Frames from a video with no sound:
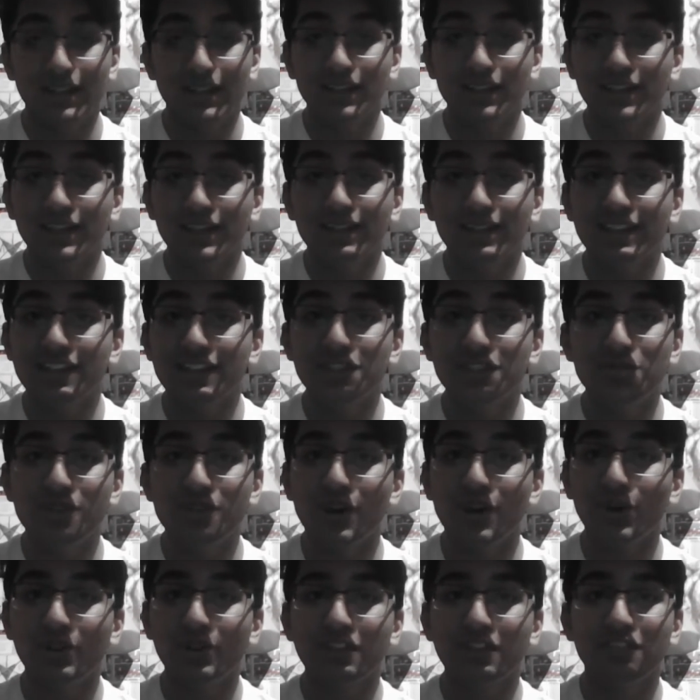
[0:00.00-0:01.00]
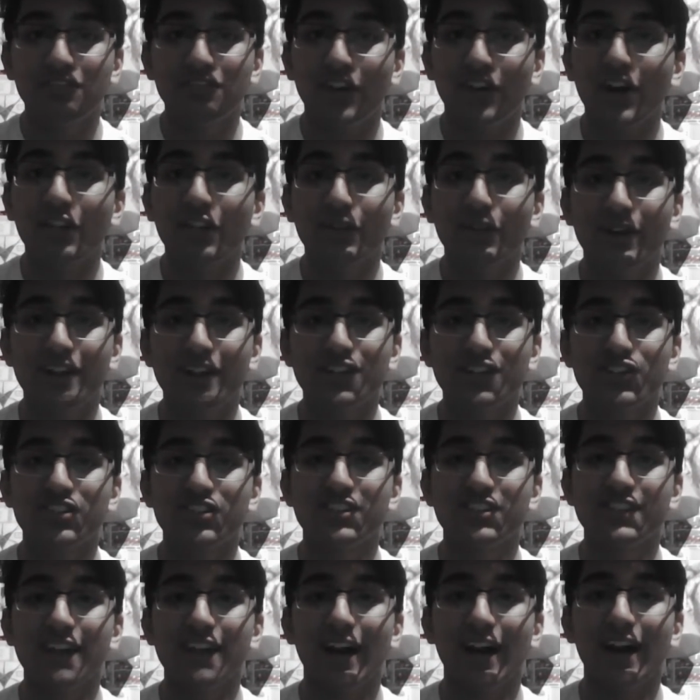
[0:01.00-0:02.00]
Little did you know his father had
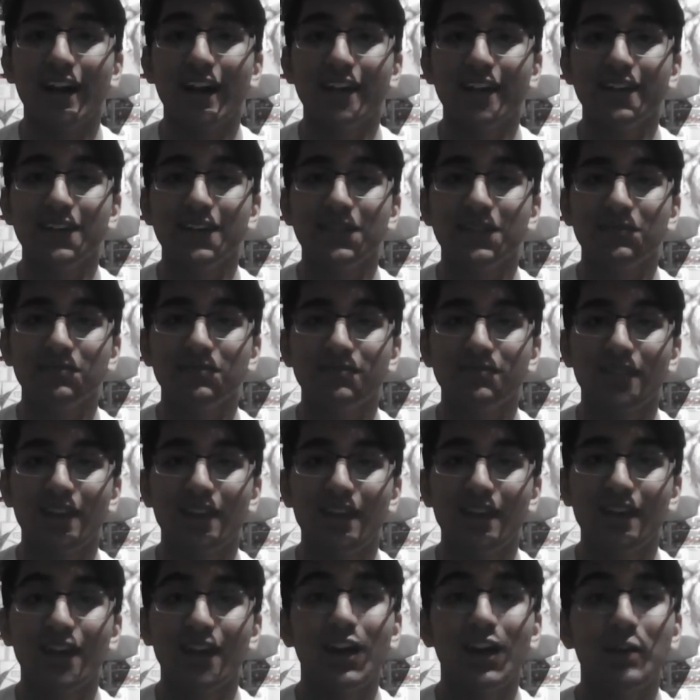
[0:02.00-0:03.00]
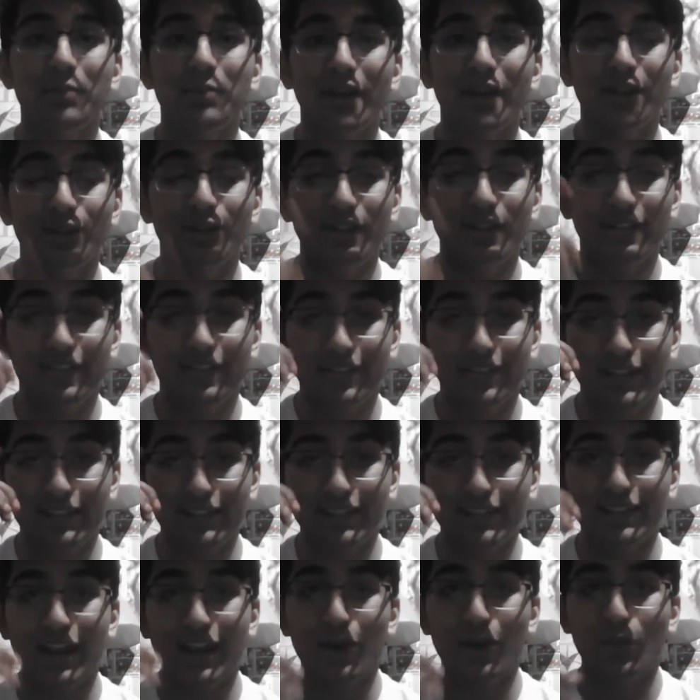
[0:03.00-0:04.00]
just died. Bet you didn't
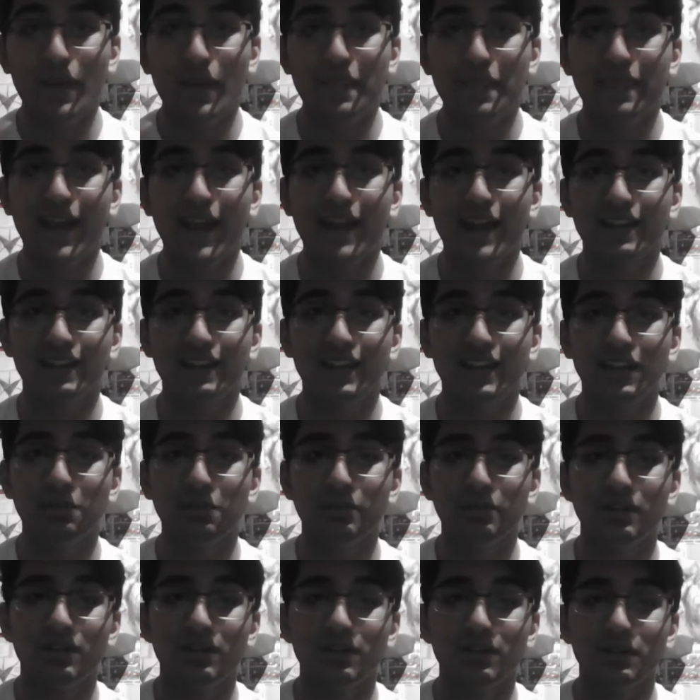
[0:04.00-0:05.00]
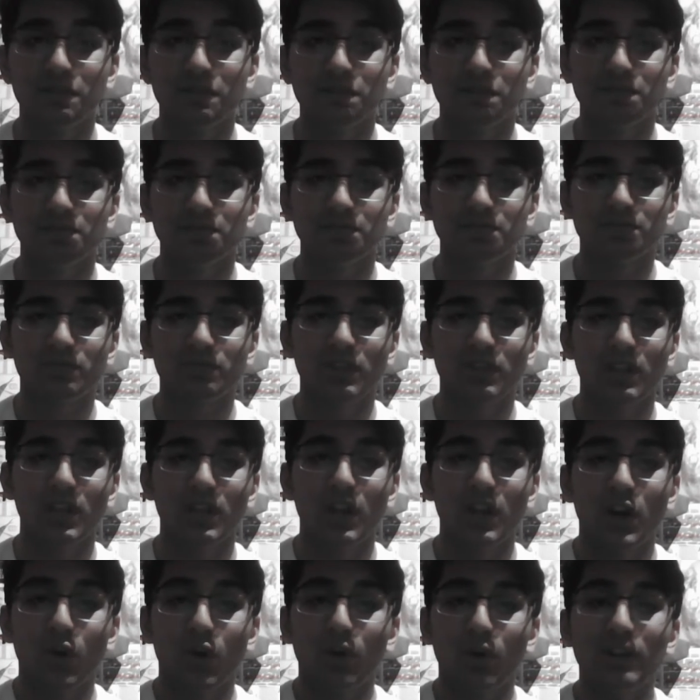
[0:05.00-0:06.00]
think that that went that deep.
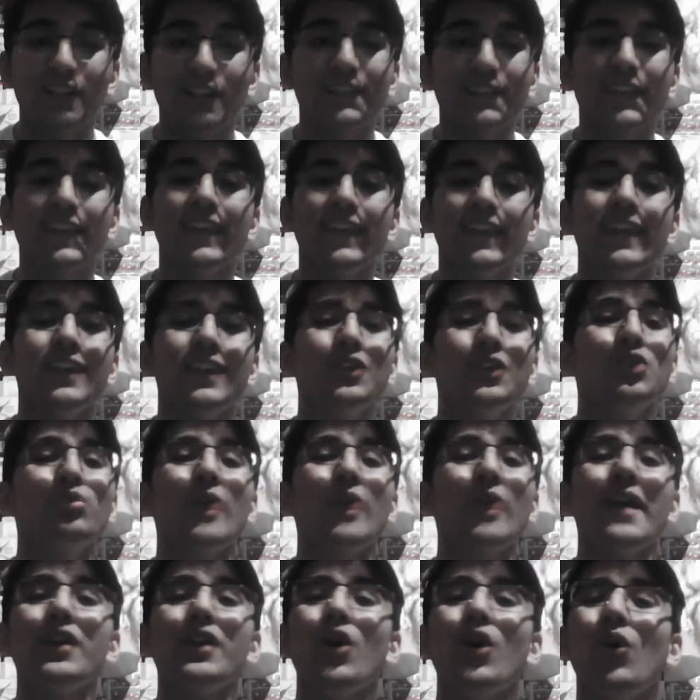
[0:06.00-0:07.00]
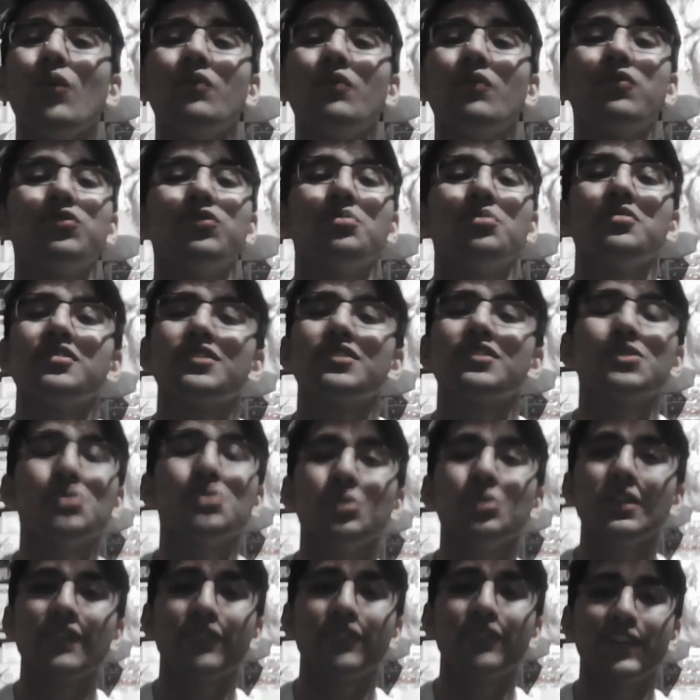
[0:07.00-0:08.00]
Or like the kid who ran home from
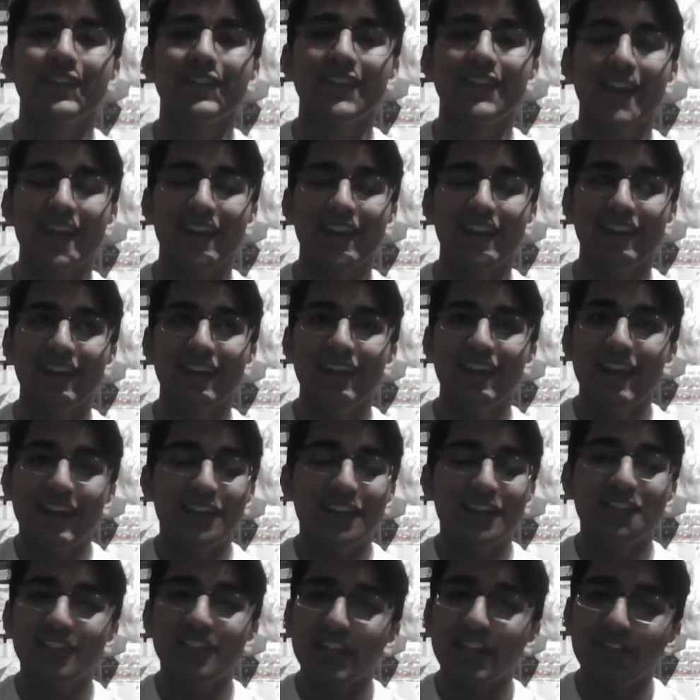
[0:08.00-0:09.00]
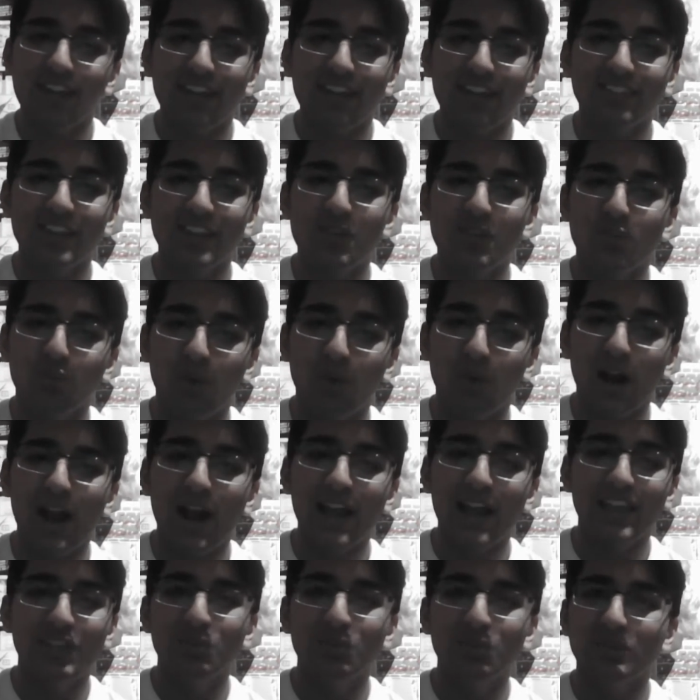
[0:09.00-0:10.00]
school every day, and instead of asking
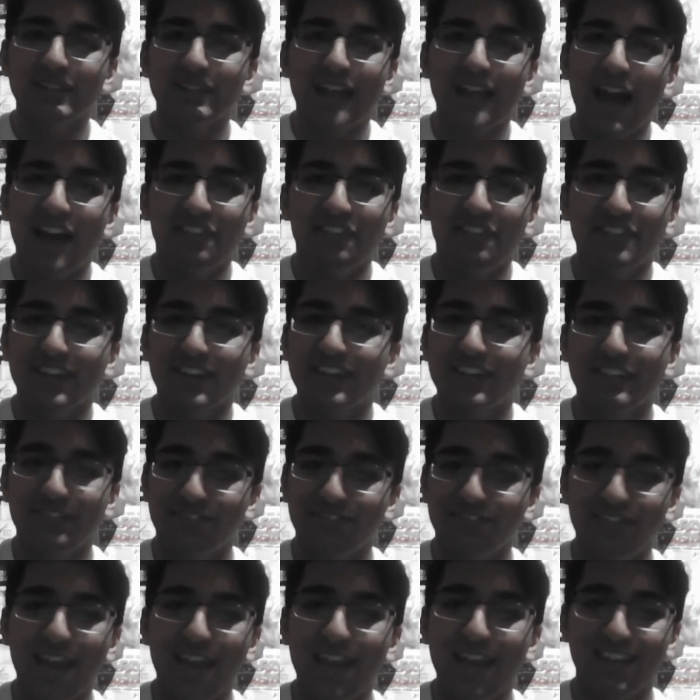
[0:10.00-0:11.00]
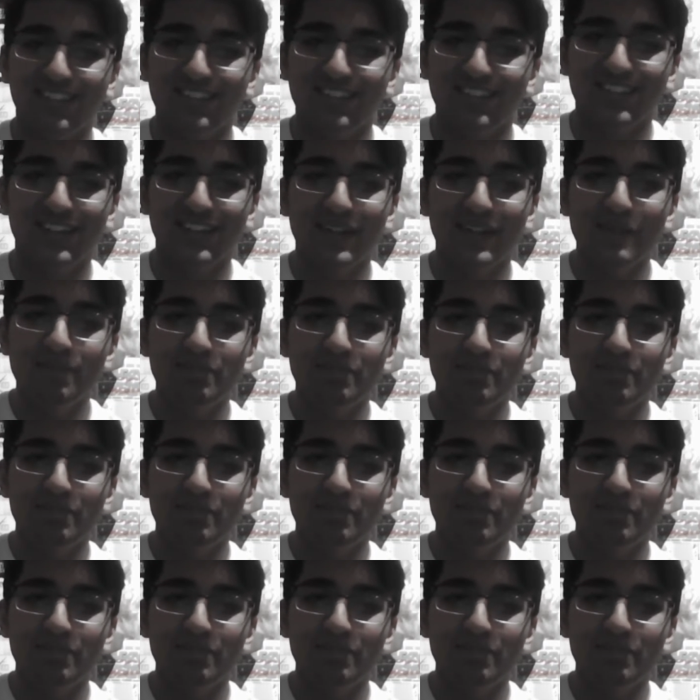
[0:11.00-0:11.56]
why, you laughed at his face.